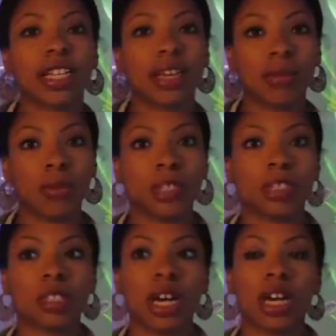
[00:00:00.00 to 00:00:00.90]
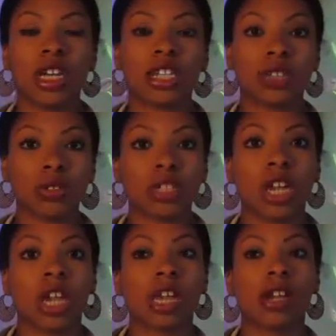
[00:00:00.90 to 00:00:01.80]
Kim was an
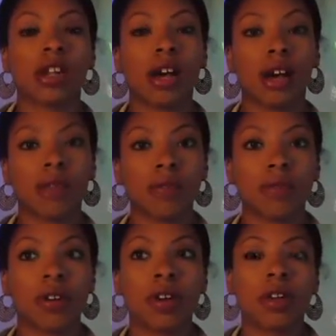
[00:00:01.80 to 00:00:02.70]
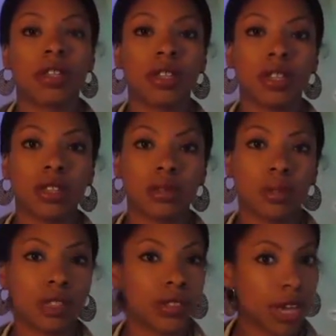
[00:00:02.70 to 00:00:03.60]
associate of
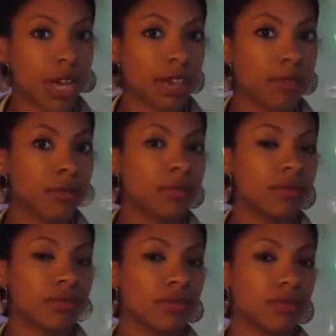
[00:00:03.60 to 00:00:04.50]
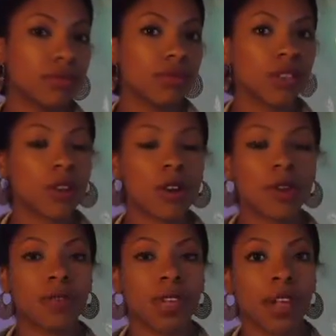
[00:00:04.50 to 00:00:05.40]
B2K, sort
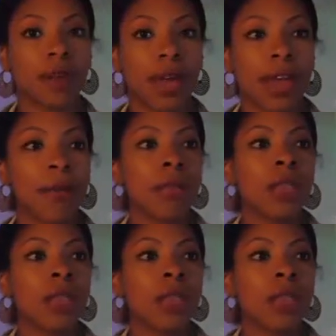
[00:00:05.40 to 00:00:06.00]
of, in a way.